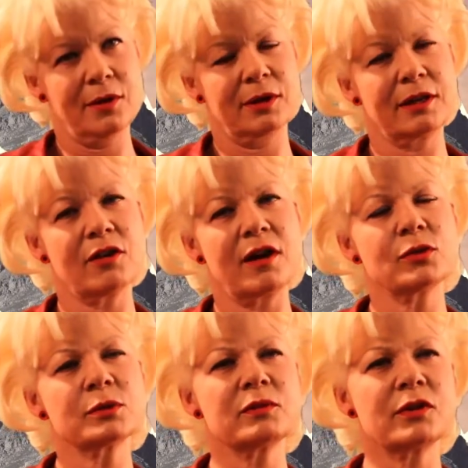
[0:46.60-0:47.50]
Well, I've
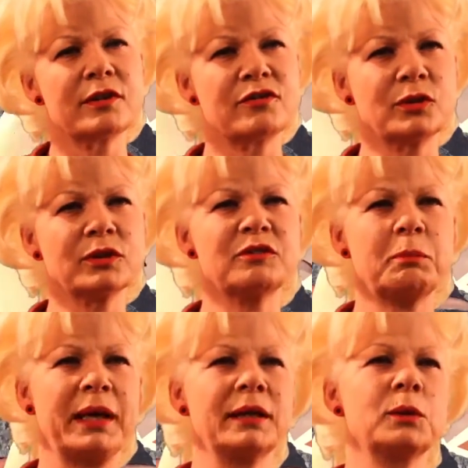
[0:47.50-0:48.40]
always been very fond
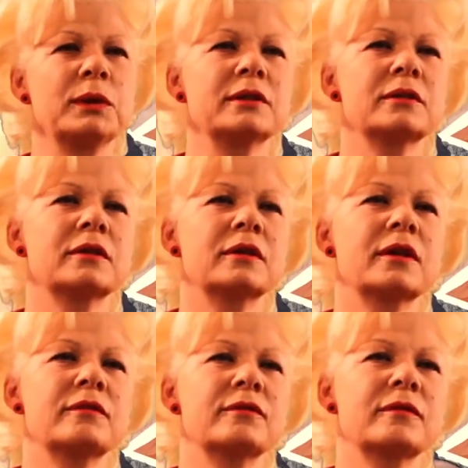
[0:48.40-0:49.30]
of penguins,
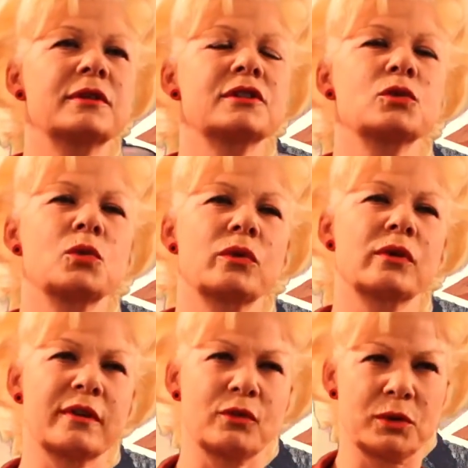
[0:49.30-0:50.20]
and as an
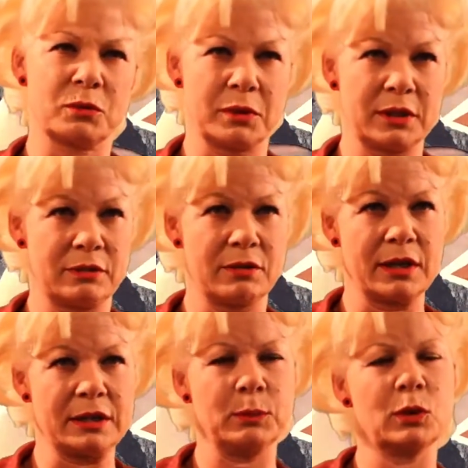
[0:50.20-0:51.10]
author, I've always wanted to
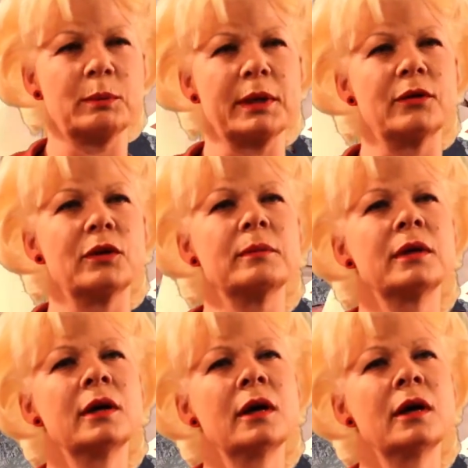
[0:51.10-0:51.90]
write a book about them.